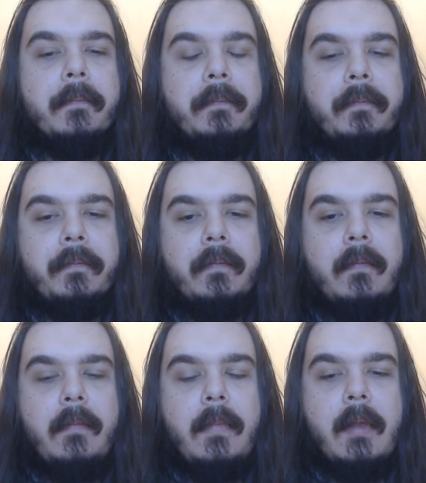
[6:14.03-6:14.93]

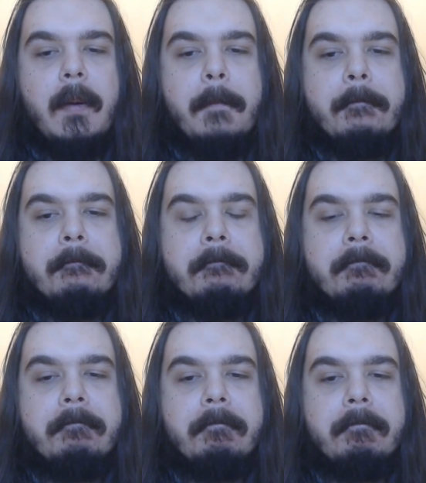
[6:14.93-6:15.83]

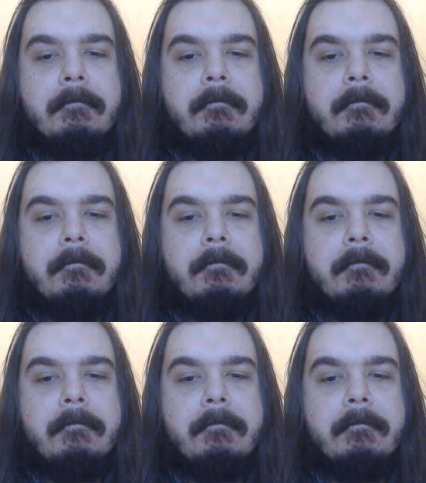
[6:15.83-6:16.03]
(silence)